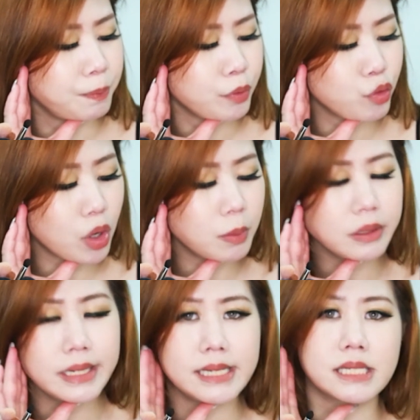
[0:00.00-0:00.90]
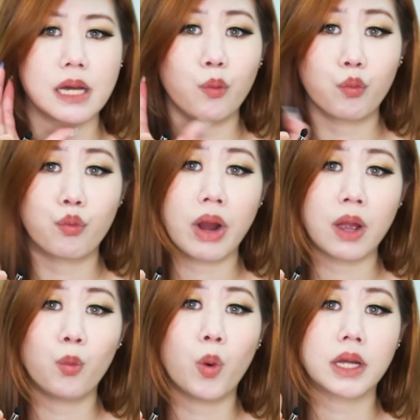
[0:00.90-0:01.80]
normally is
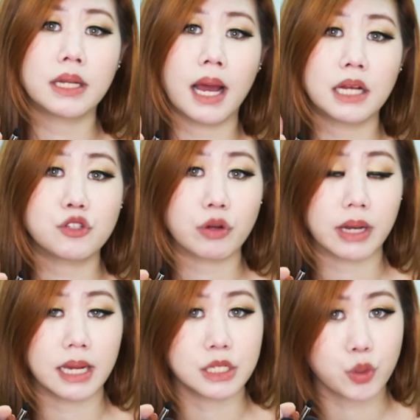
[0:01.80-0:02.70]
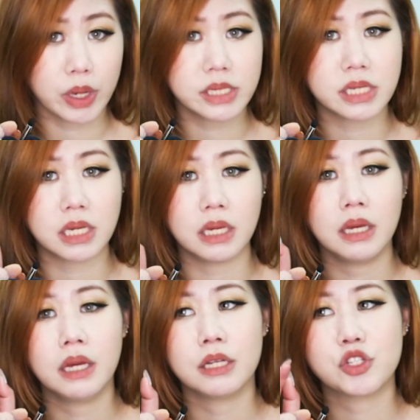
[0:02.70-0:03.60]
around 120
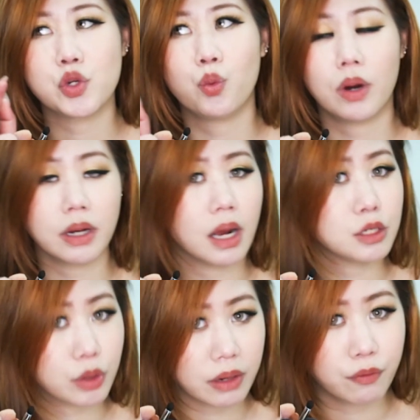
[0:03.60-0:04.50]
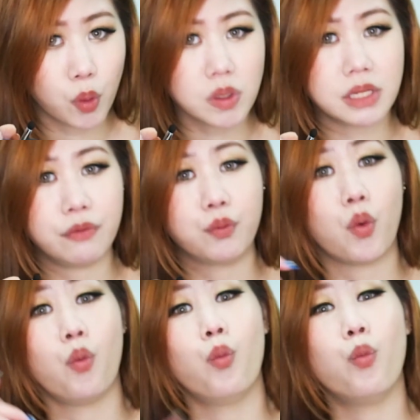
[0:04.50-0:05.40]
to 140
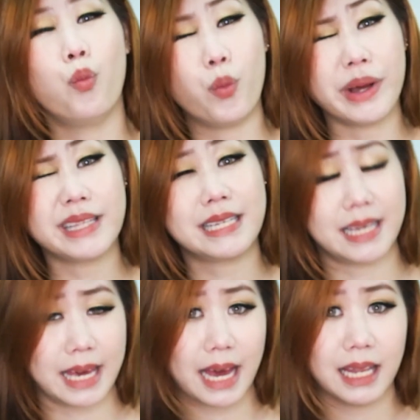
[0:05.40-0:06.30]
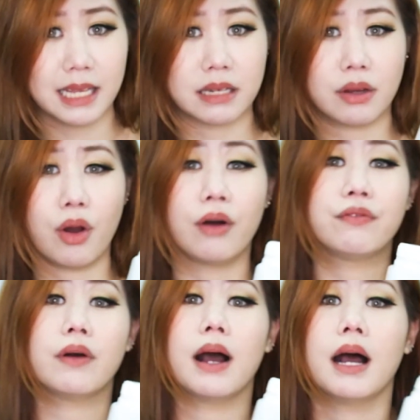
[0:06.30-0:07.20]
for 1 gallon
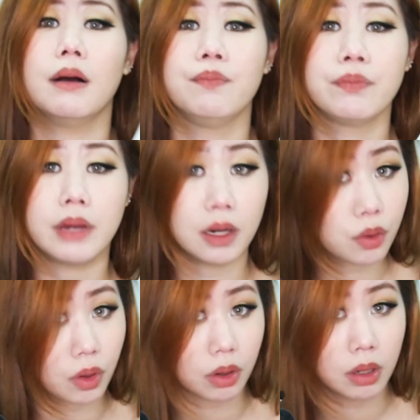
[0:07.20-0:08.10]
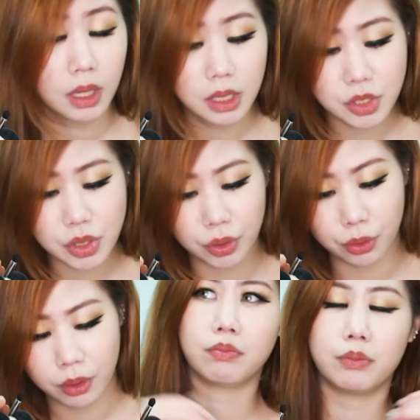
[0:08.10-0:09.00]
of alcohol.
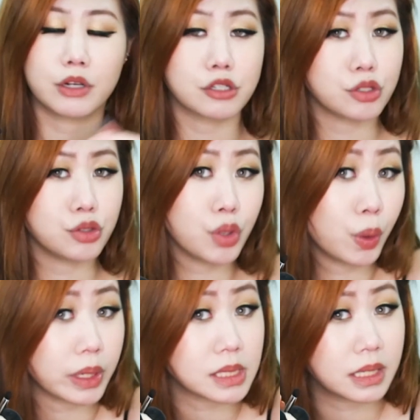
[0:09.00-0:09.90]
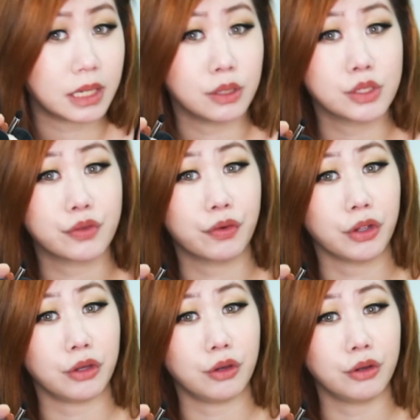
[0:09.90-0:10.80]
So there's no excuse for
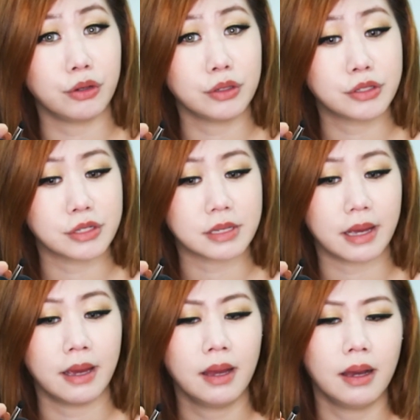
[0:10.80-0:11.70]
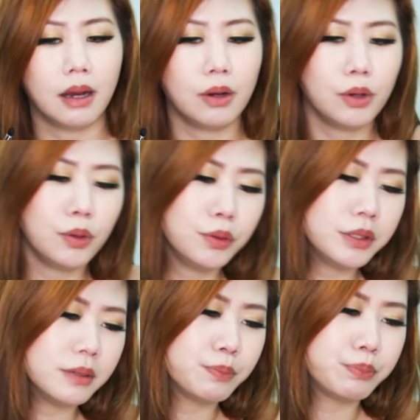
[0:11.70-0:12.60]
you to say, oh,
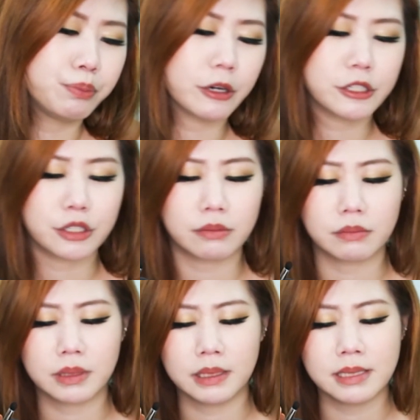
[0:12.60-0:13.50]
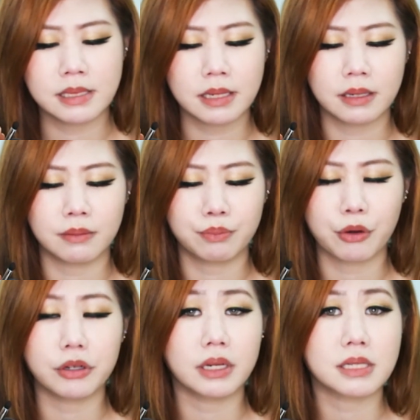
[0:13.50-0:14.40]
the brush cleansing
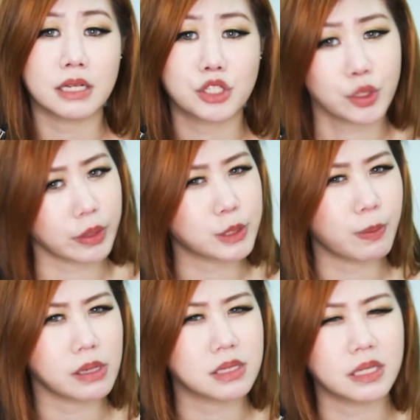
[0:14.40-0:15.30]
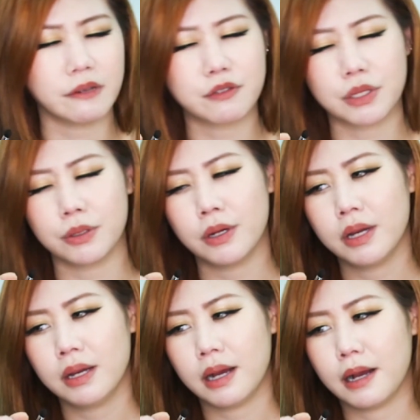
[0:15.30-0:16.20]
products are so expensive, so
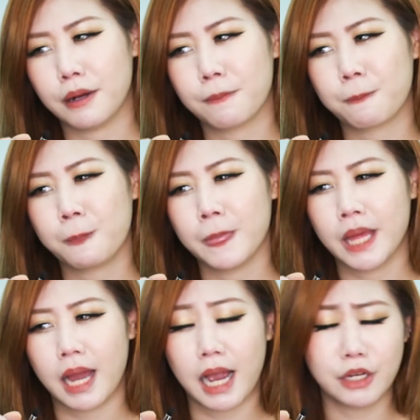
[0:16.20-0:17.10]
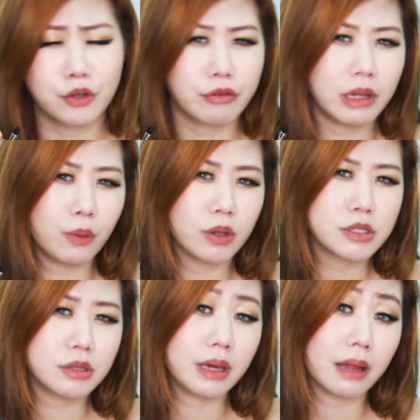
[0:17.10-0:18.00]
I don't really want
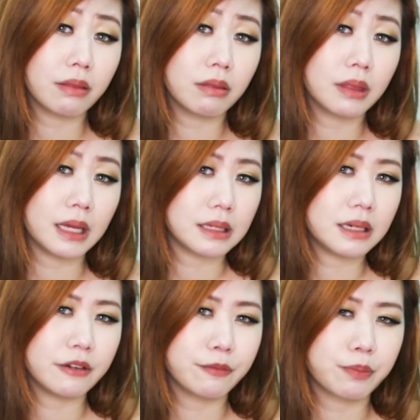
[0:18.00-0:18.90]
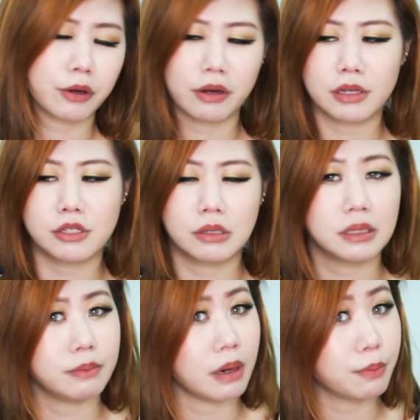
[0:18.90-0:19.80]
to get that kind of product to
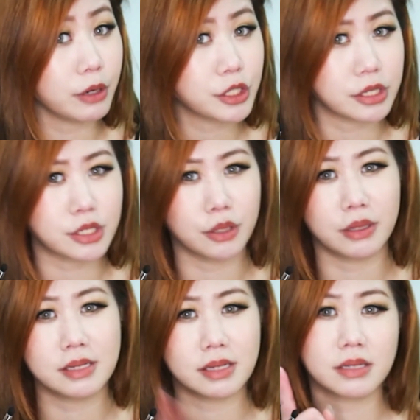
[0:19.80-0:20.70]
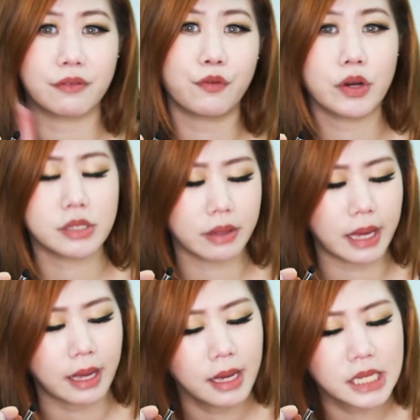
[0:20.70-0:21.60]
clean my brushes. So this is the first
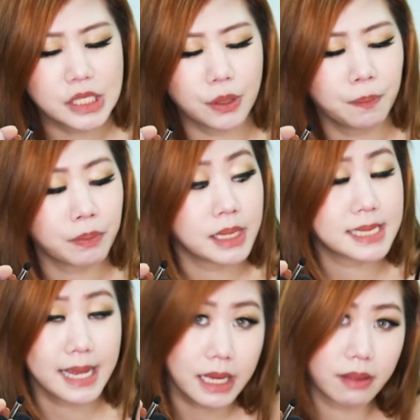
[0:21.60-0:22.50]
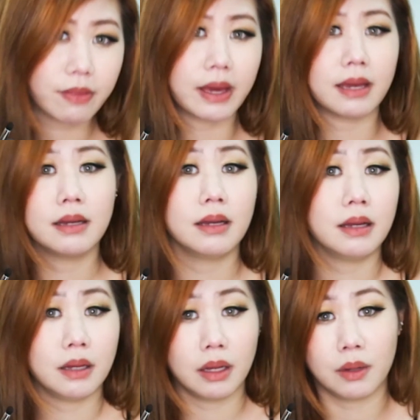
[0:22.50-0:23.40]
thing. So second thing,
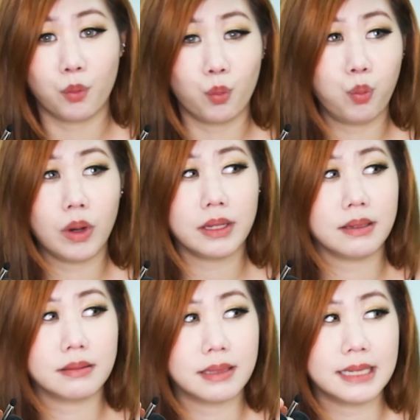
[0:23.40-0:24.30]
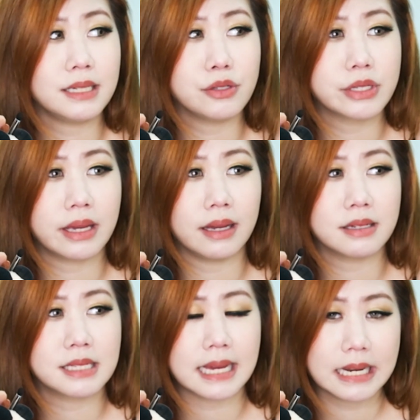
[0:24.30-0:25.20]
what else can
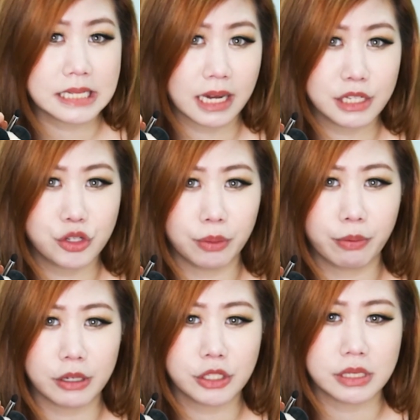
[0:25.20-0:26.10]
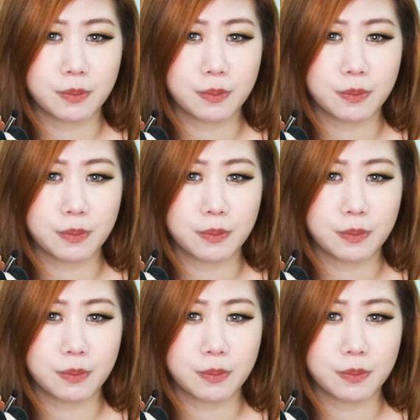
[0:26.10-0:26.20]
sanitize your brushes